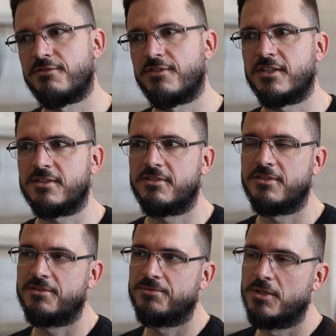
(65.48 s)
fact,
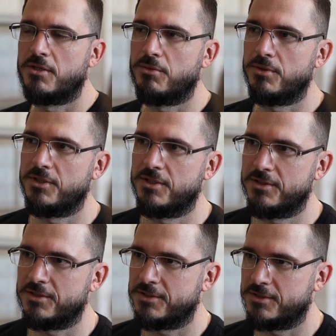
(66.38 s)
we
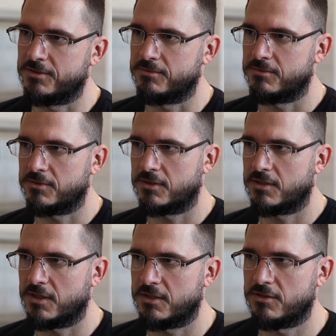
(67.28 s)
are
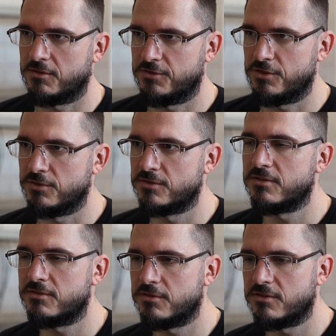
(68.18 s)
kind of
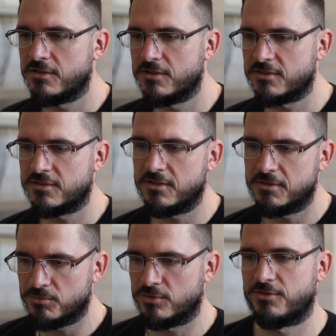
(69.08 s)
used to this
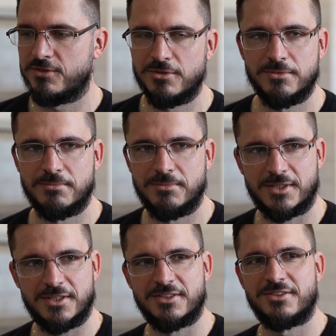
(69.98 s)
in Brazil
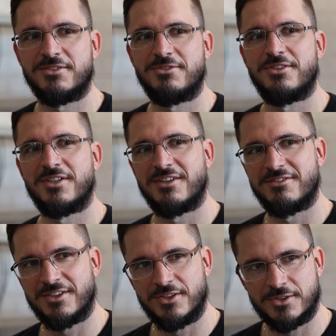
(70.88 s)
because we are
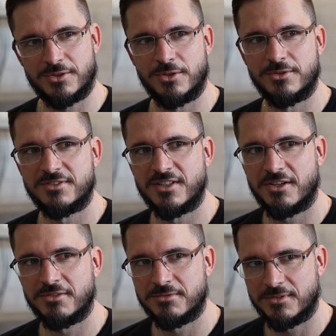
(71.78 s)
very close
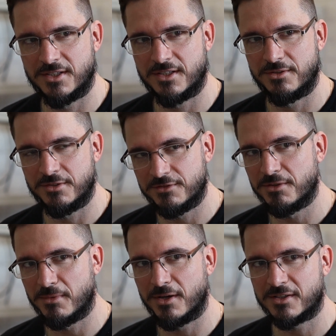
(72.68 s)
now with the
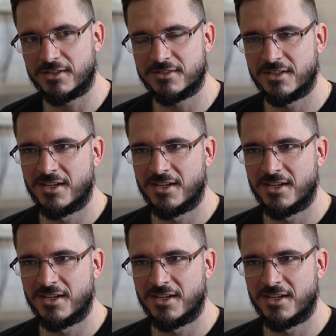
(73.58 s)
market,